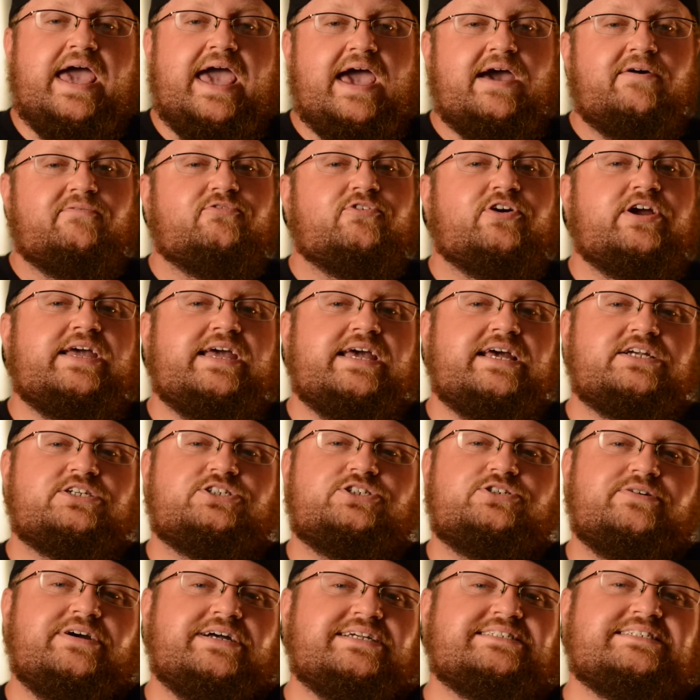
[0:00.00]
Every
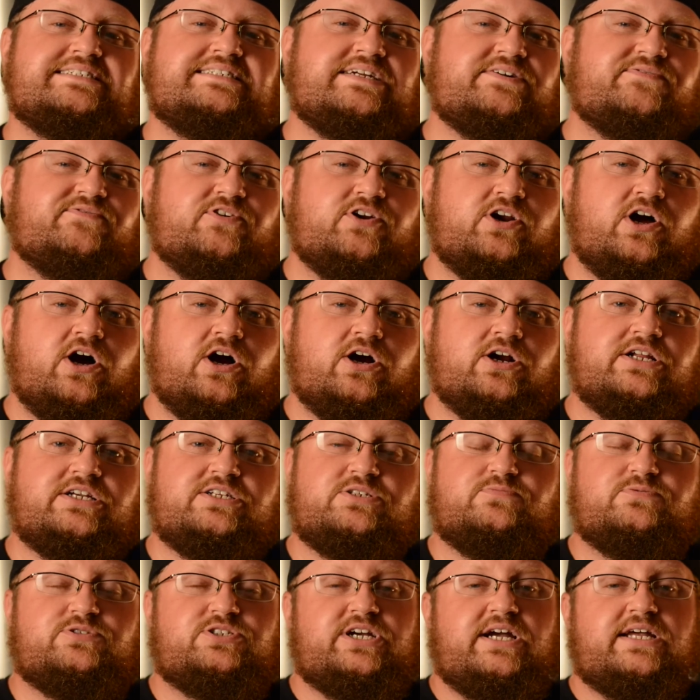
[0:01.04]
issue has a different
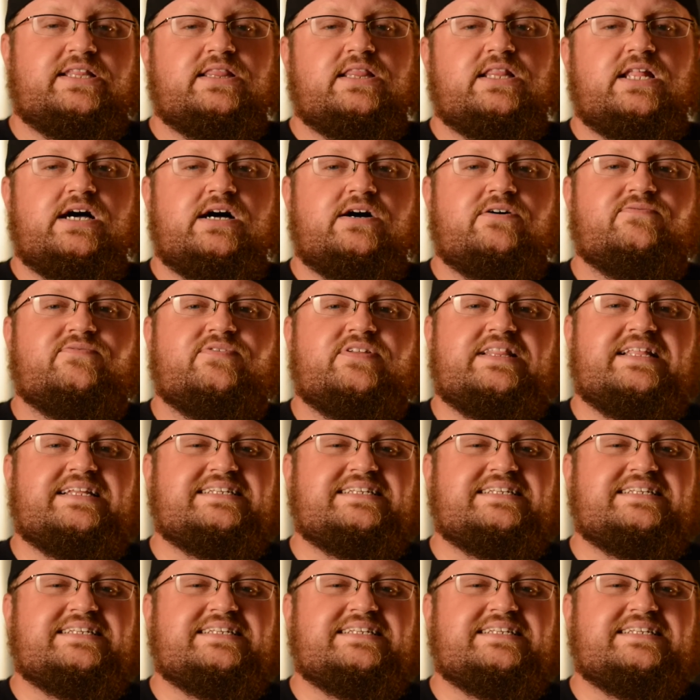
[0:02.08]
artist, which I love.